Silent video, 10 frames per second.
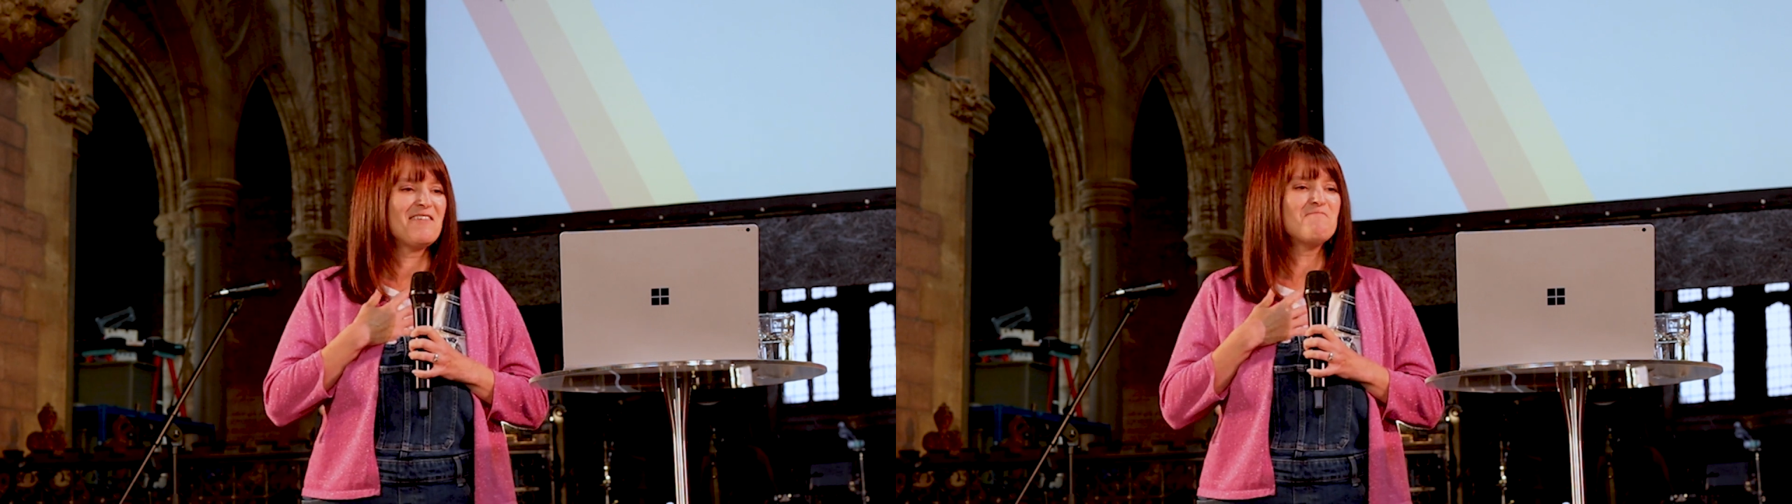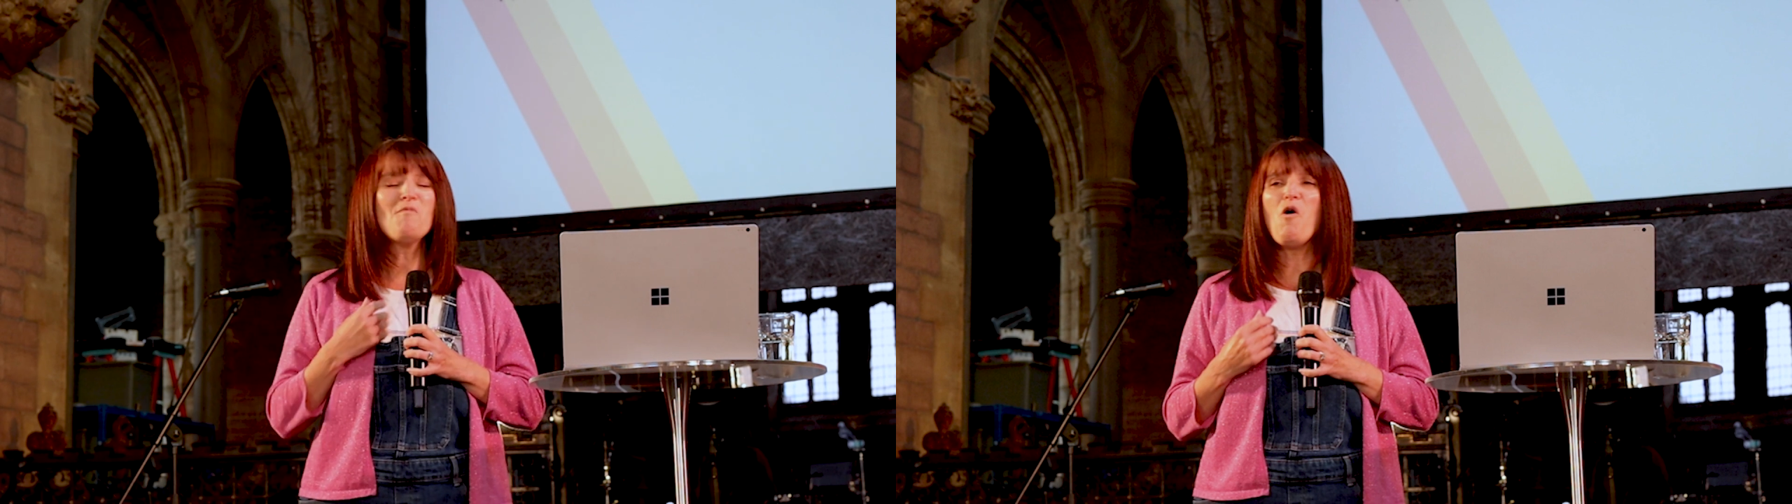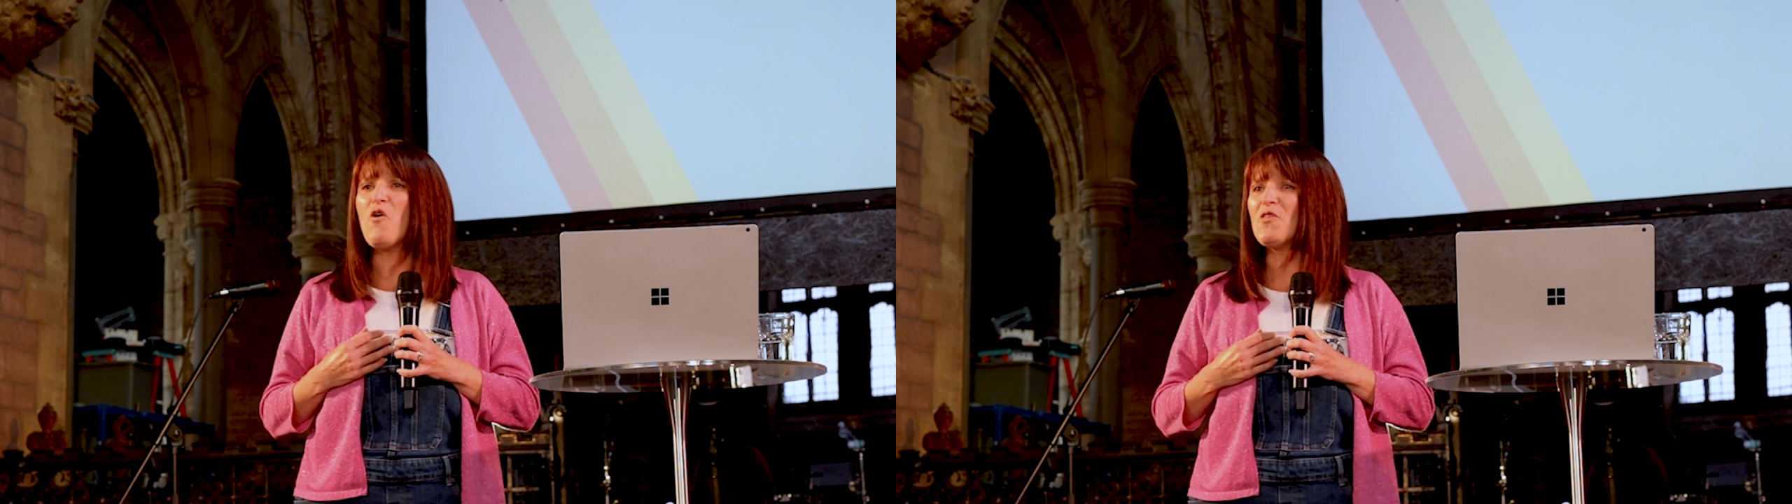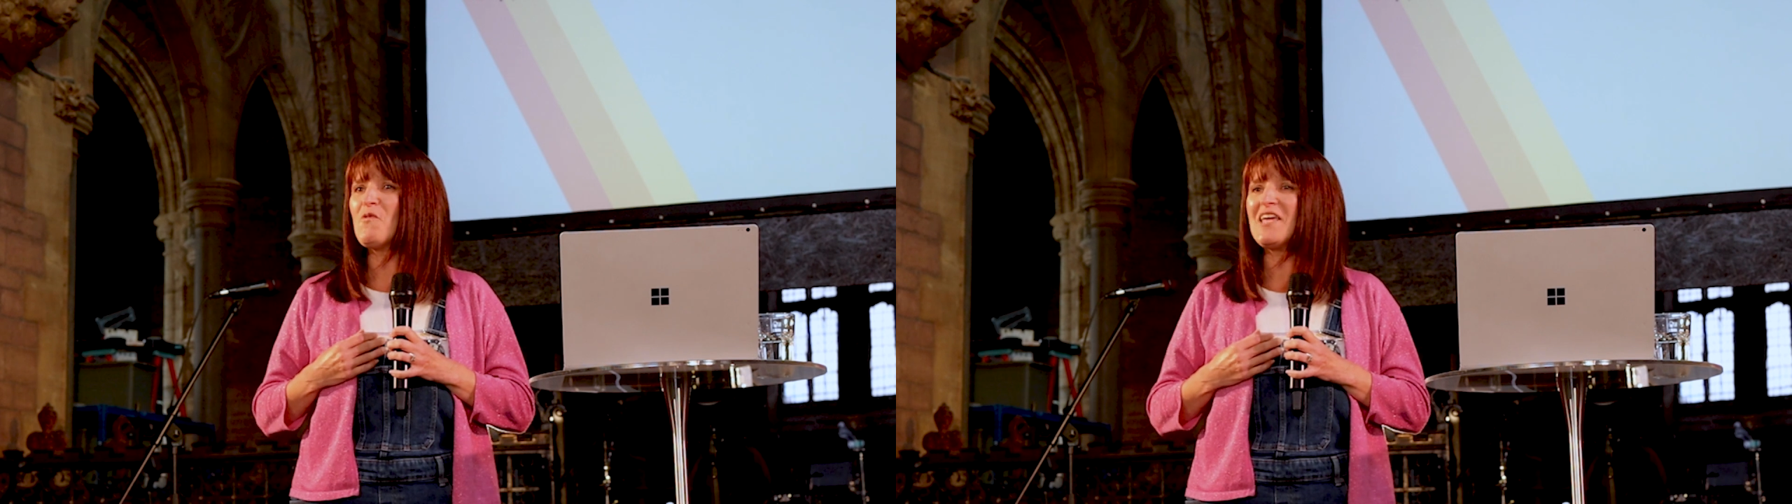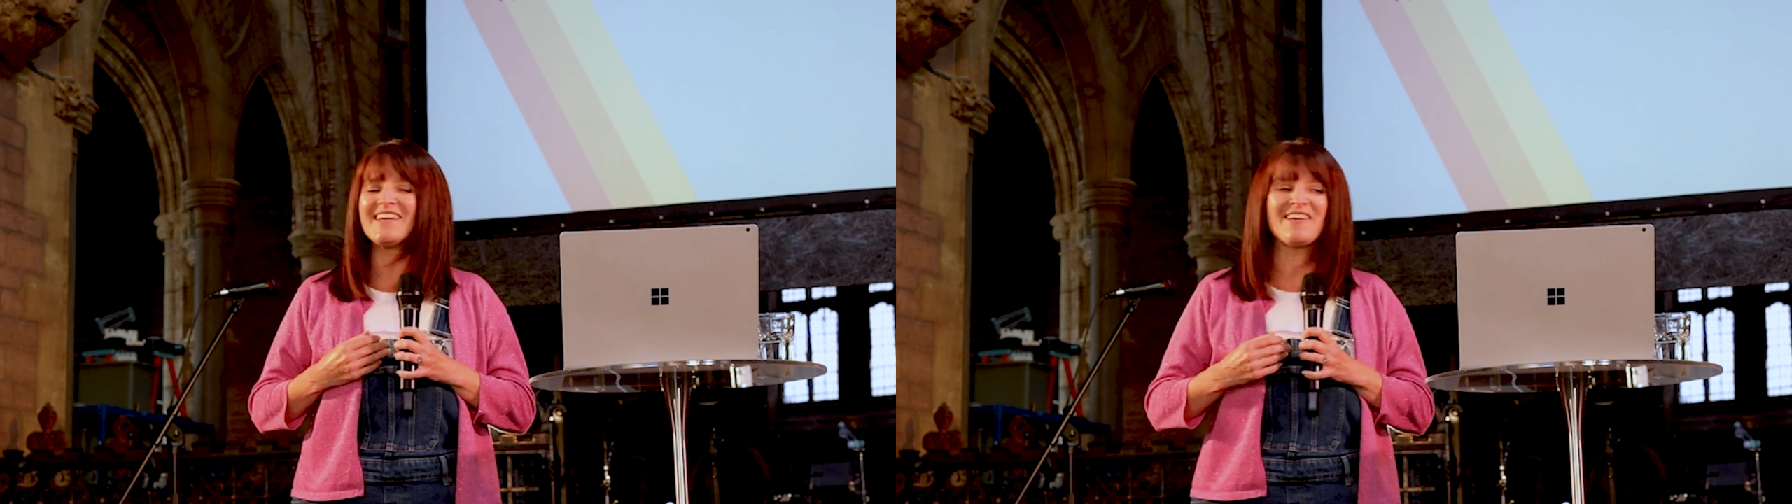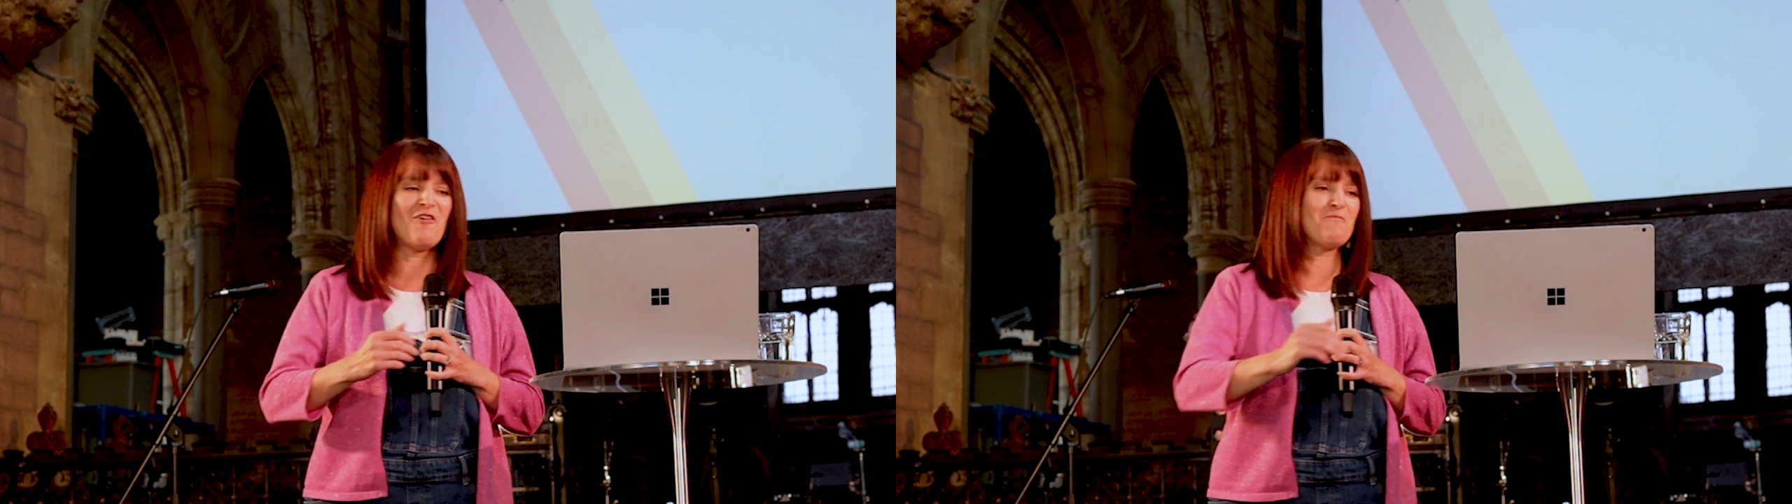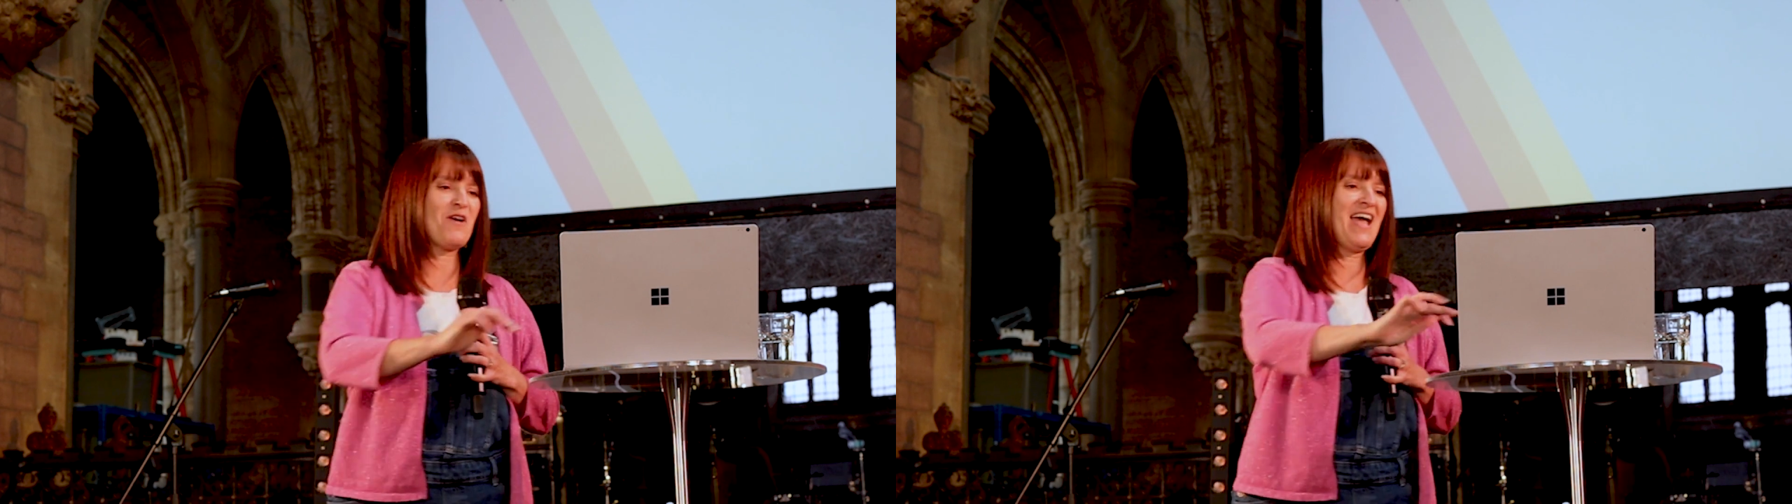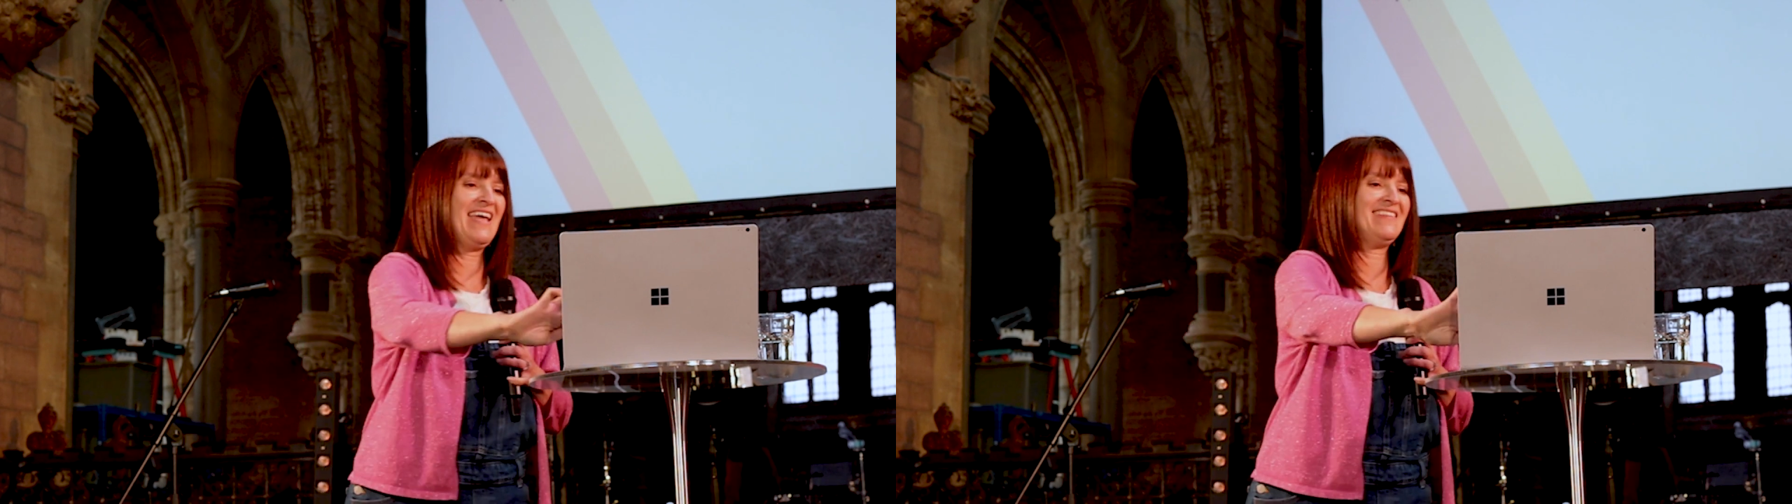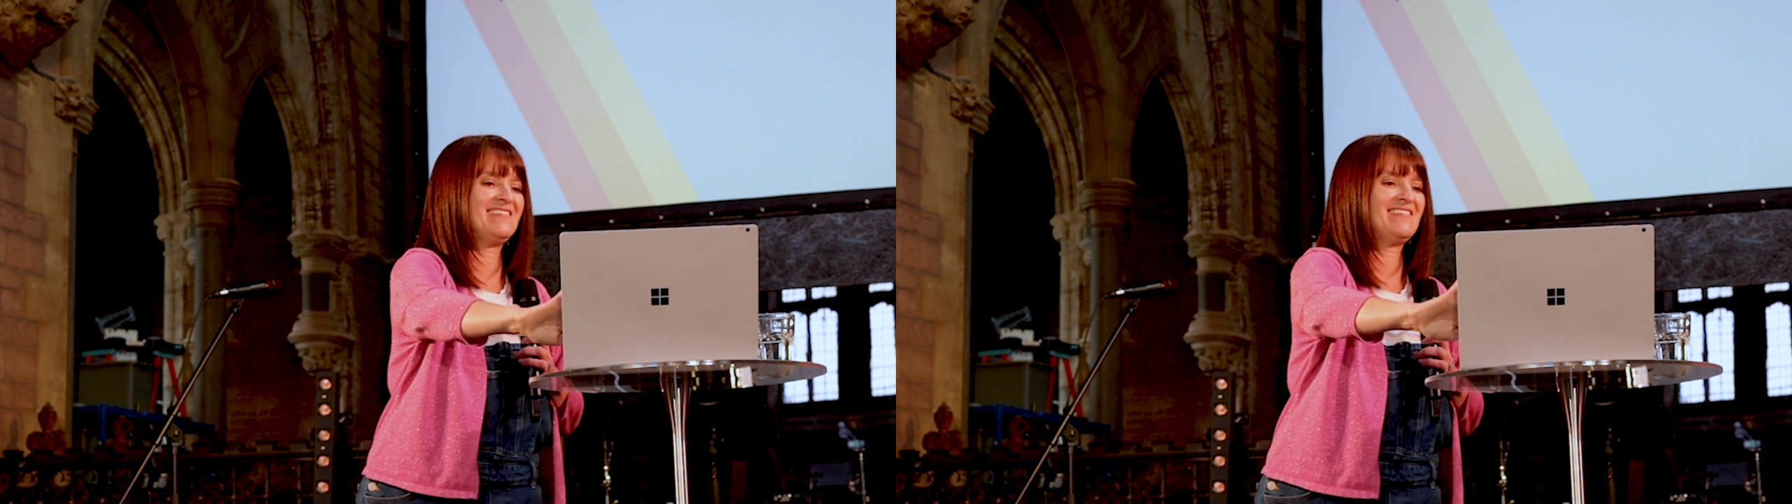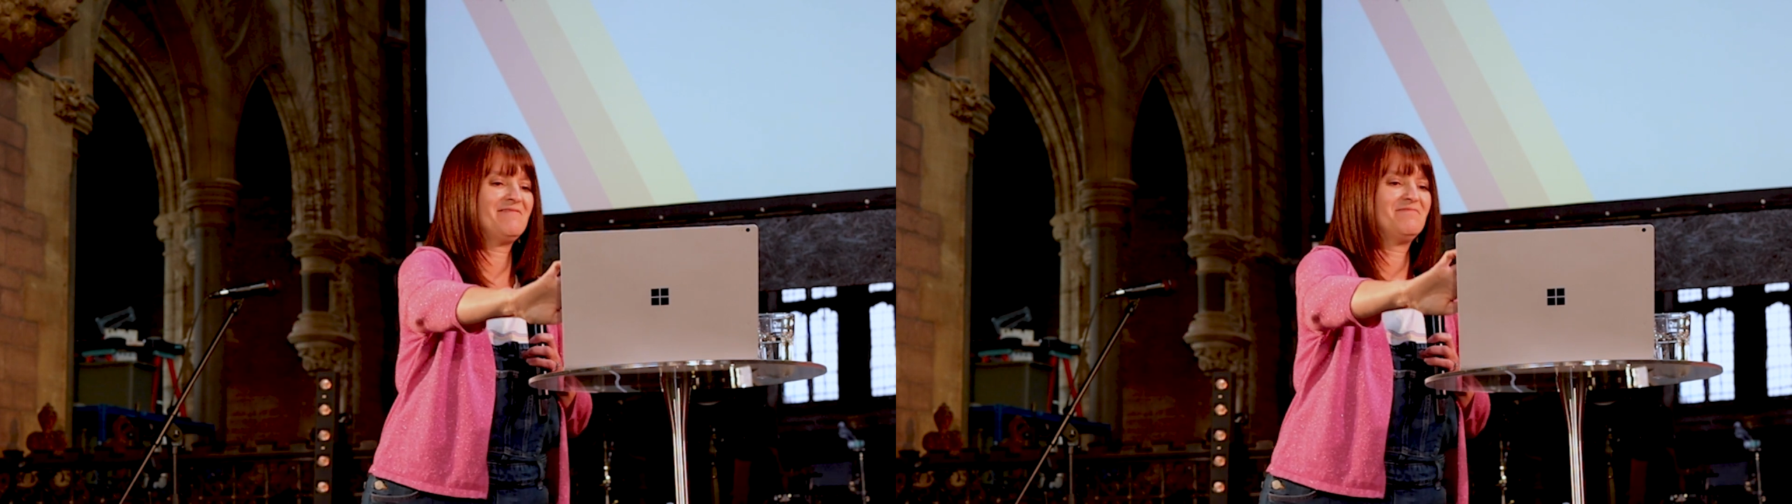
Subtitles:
more than we can comprehend.